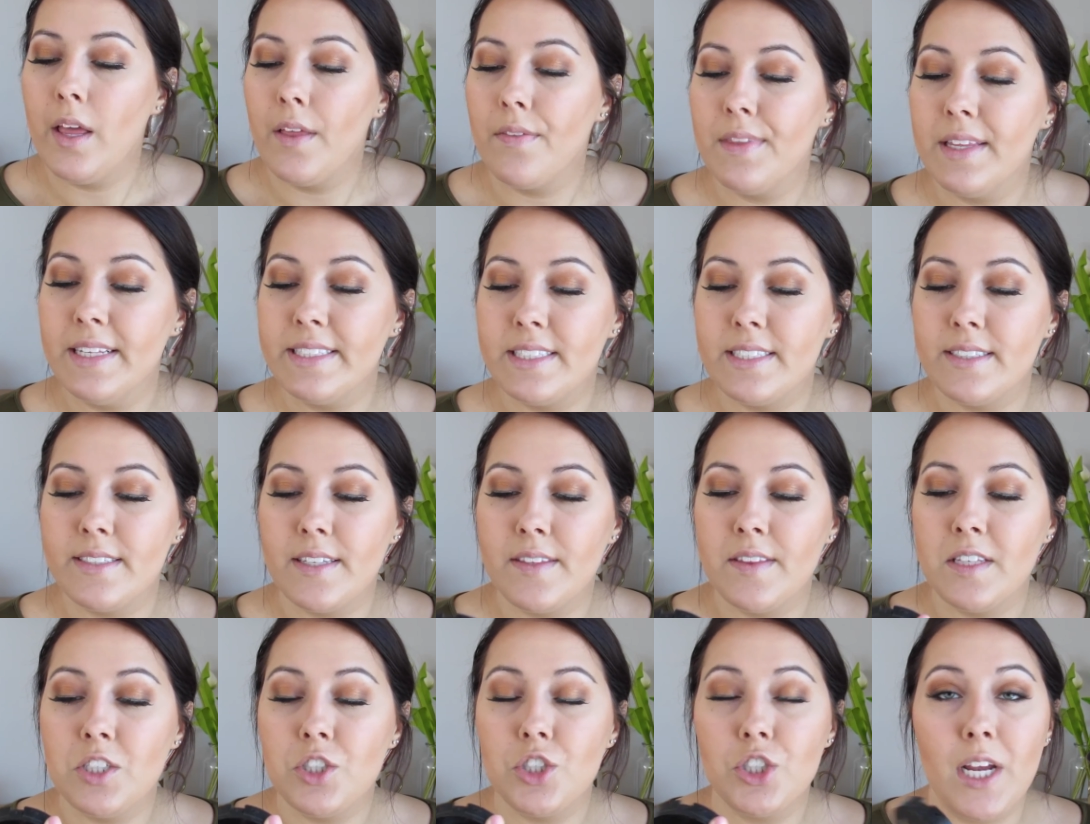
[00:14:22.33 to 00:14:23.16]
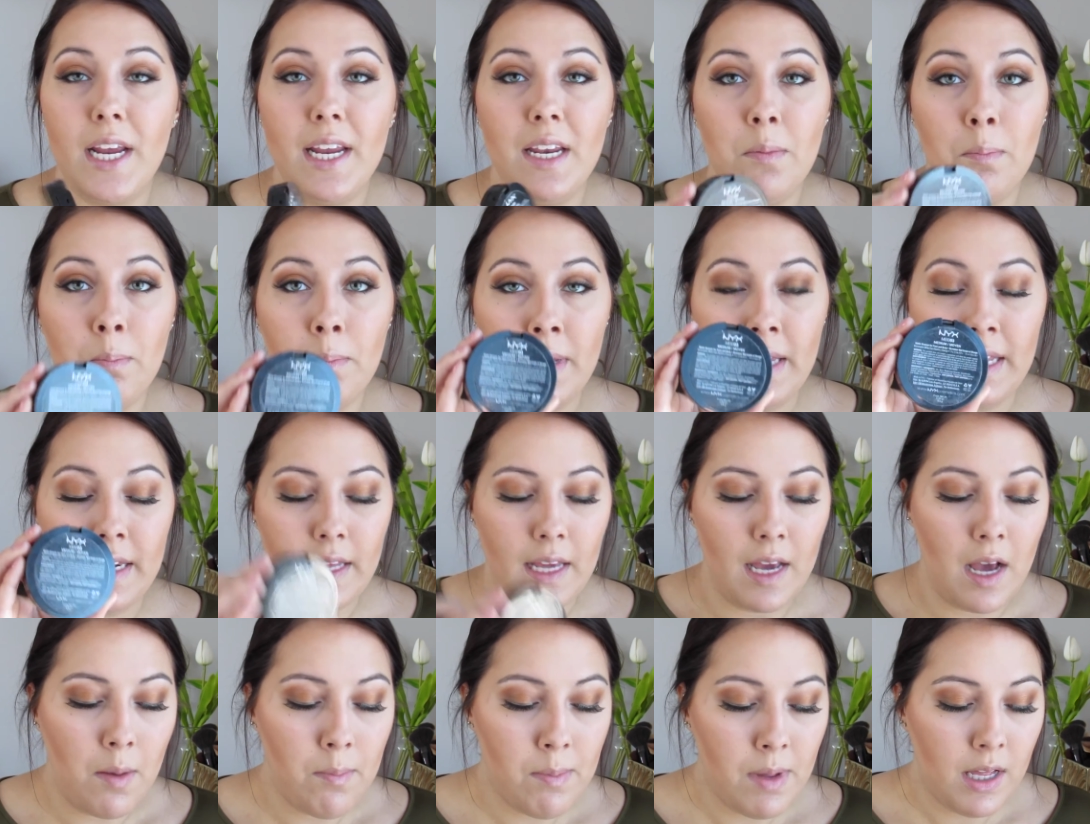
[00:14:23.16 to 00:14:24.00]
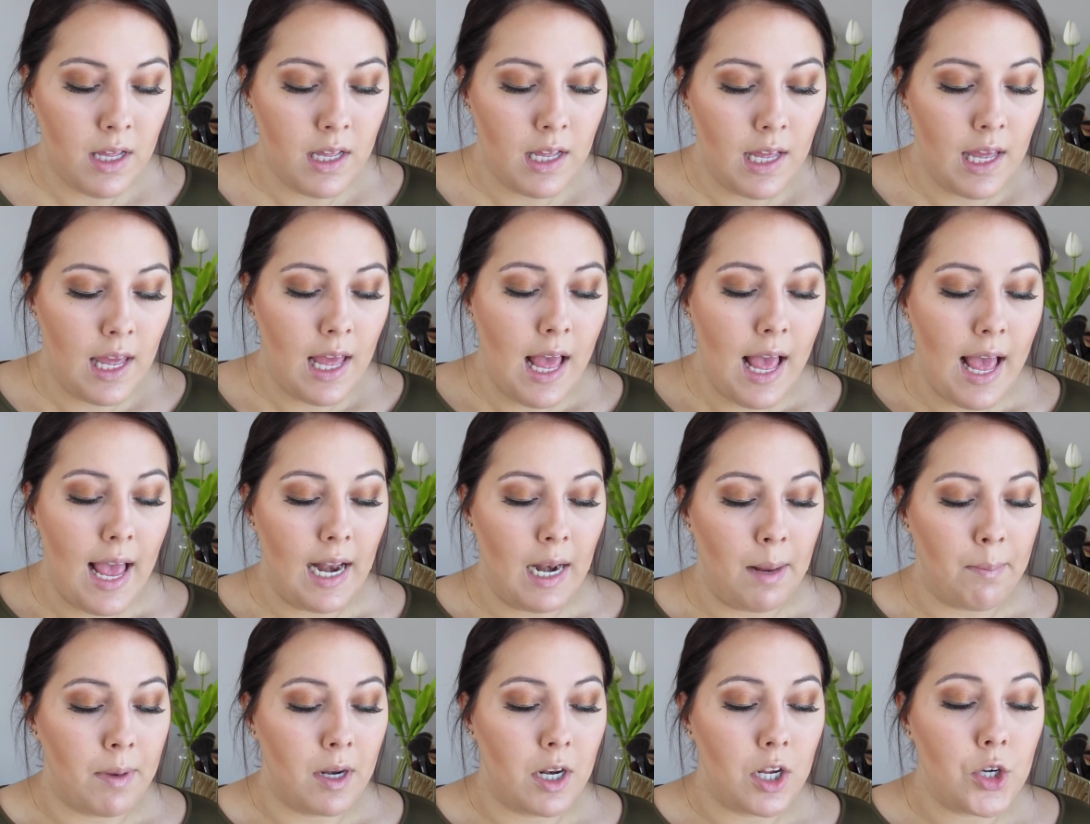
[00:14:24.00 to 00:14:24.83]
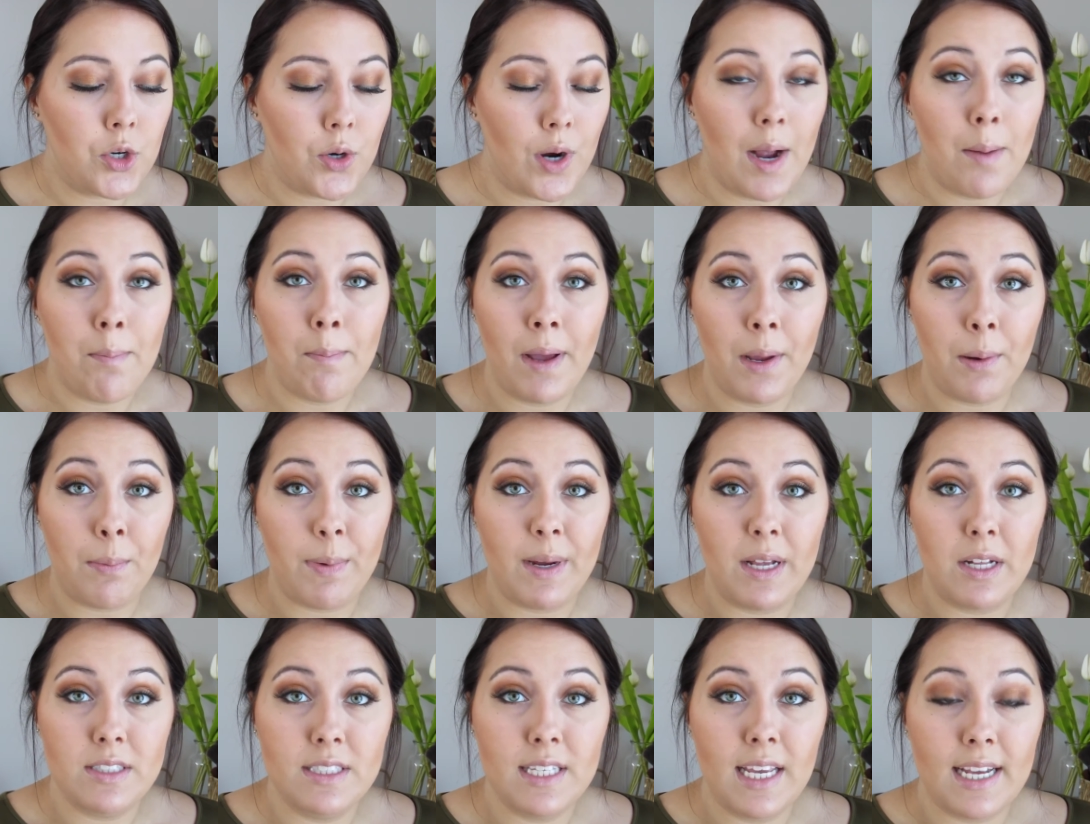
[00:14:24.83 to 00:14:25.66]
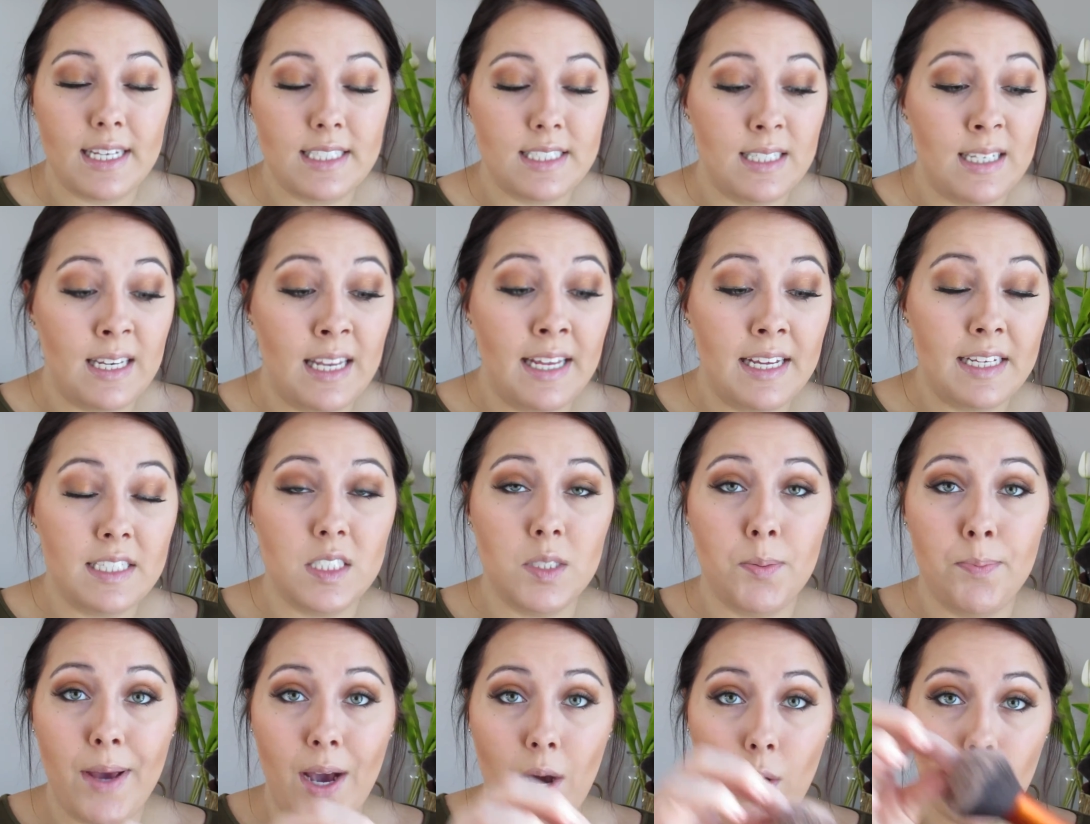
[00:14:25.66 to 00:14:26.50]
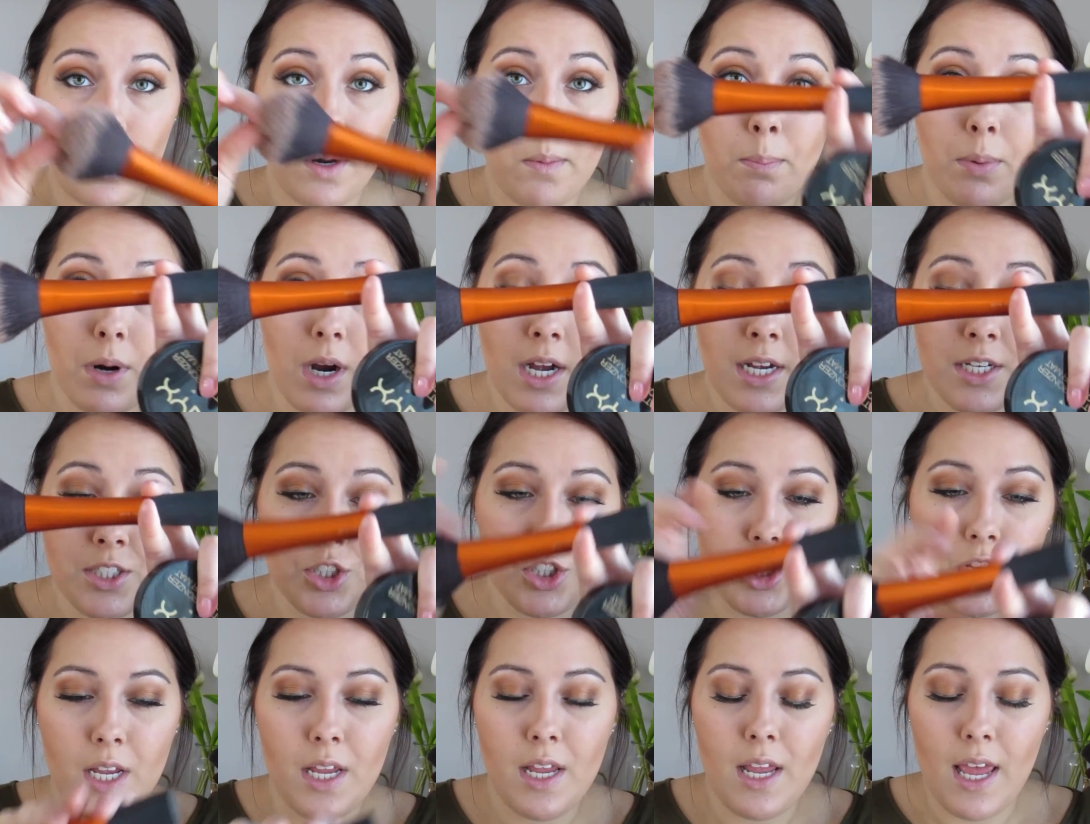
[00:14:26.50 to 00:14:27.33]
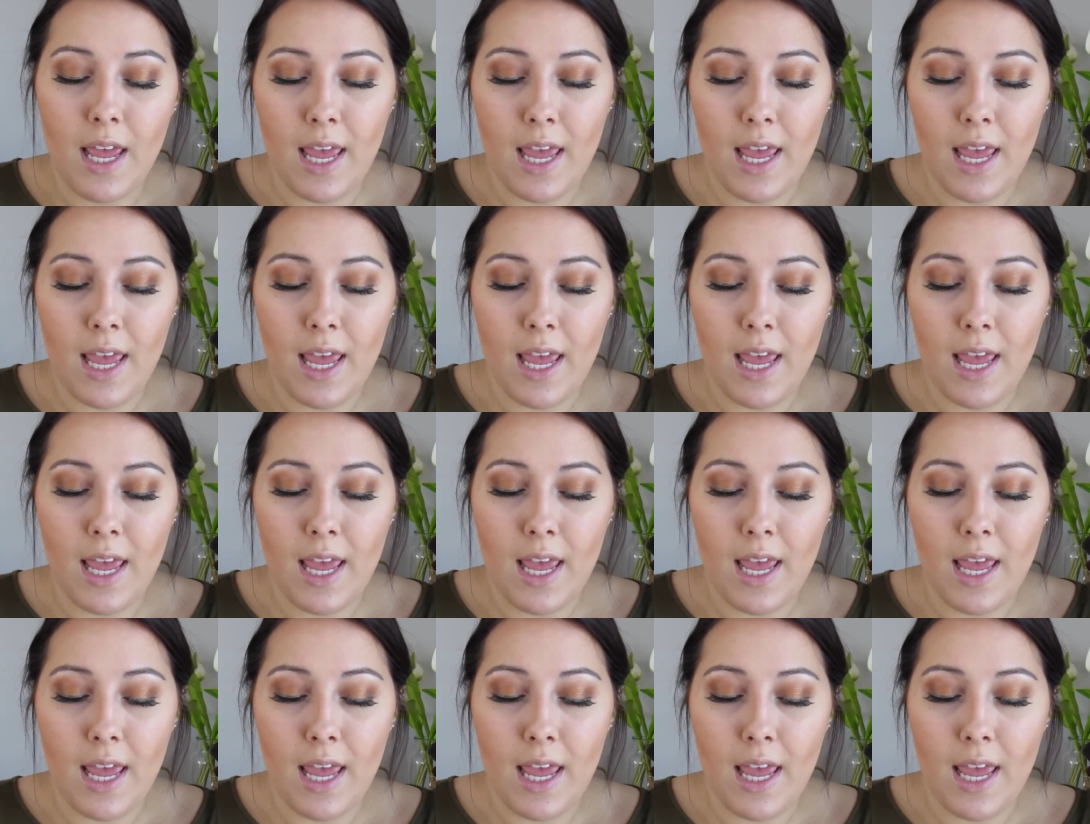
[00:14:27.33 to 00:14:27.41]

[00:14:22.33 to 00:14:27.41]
This is in the shade Medium, and I'm going to grab my Real Techniques powder brush